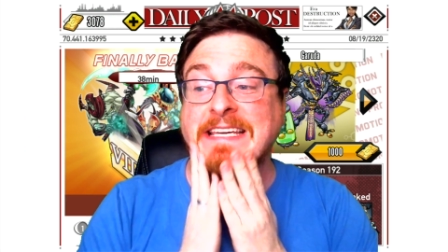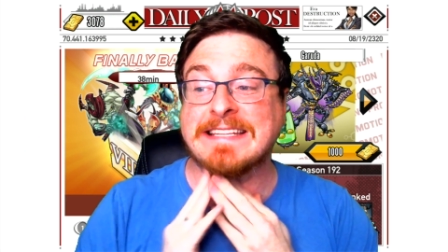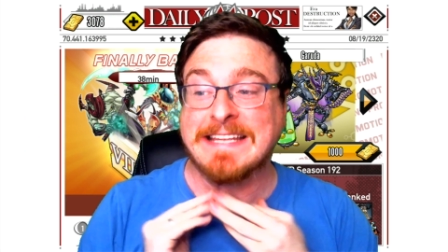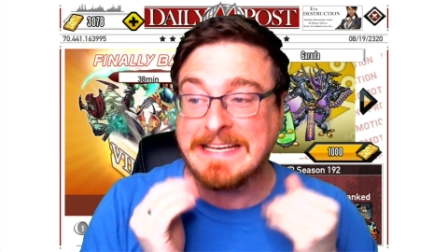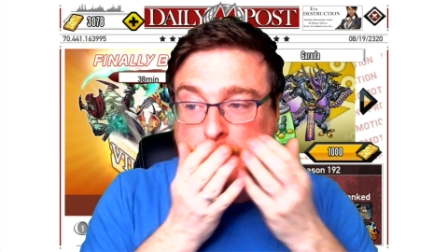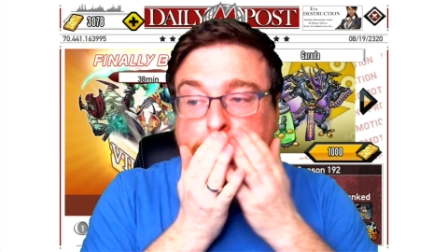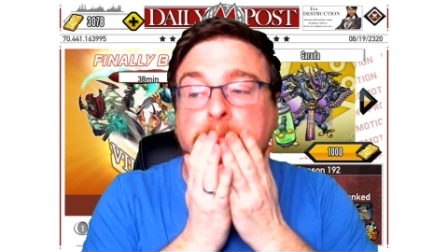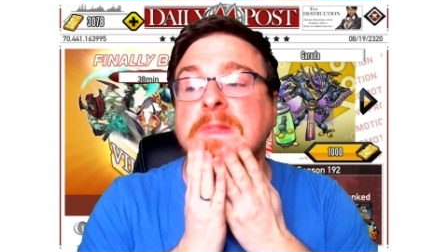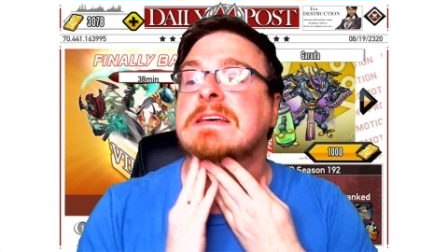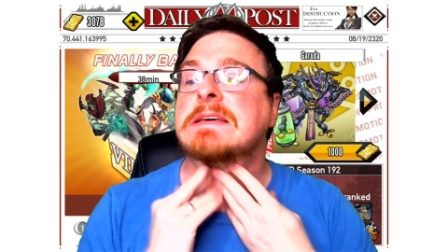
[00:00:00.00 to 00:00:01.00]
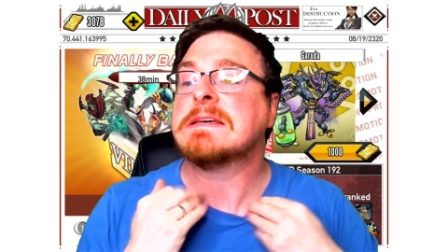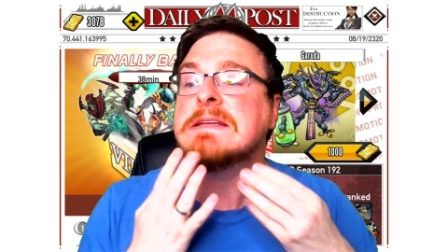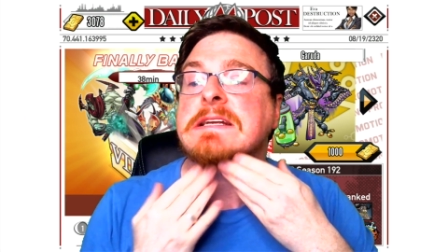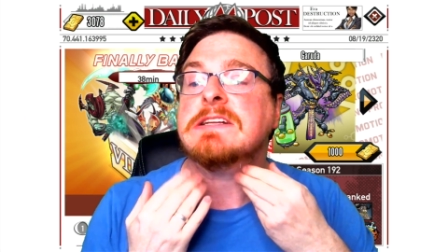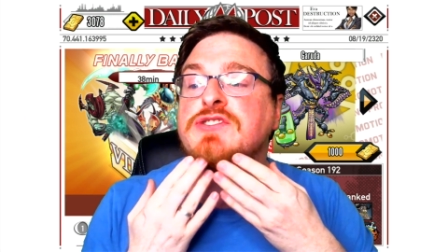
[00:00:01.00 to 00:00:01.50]
Need to,
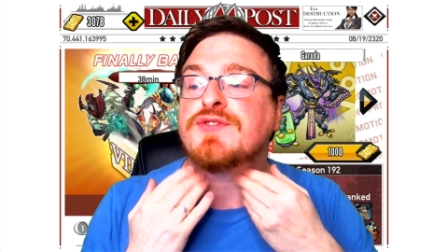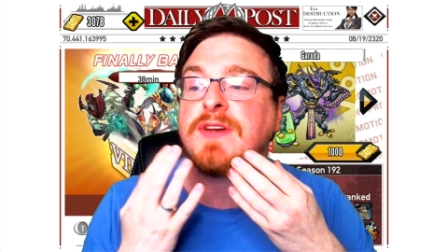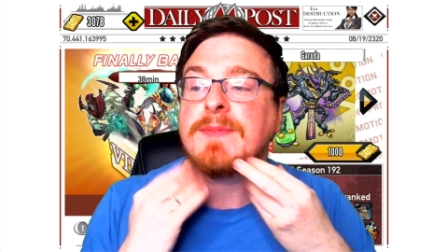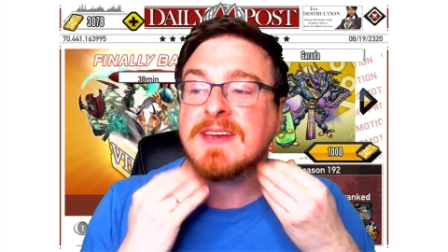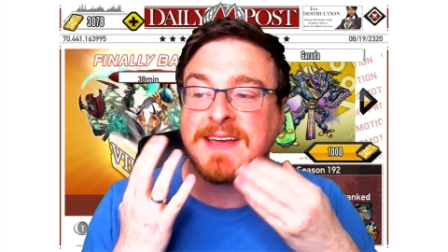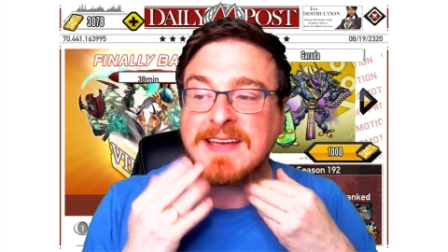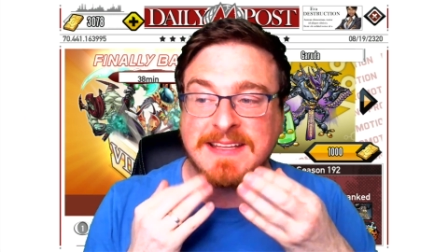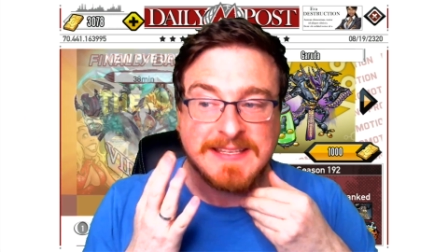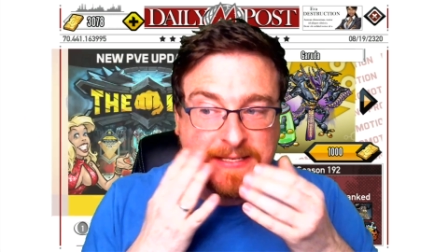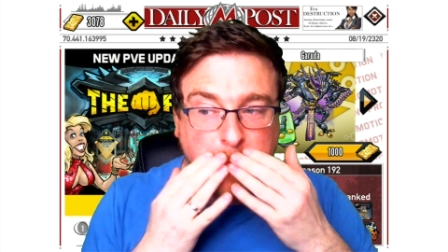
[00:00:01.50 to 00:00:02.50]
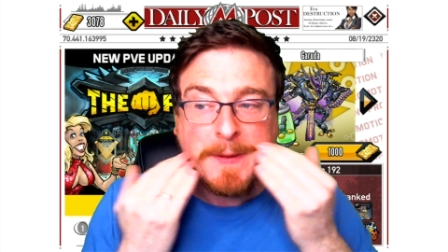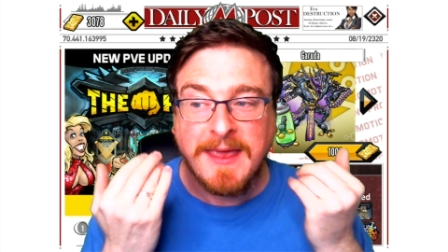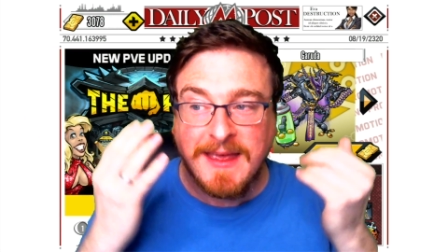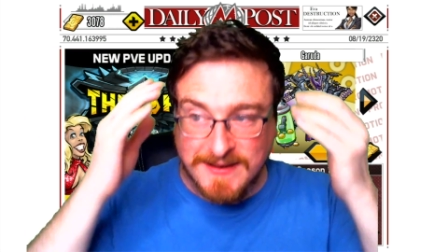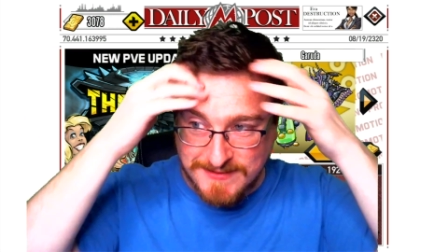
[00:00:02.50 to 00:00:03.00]
need to trim it a bit,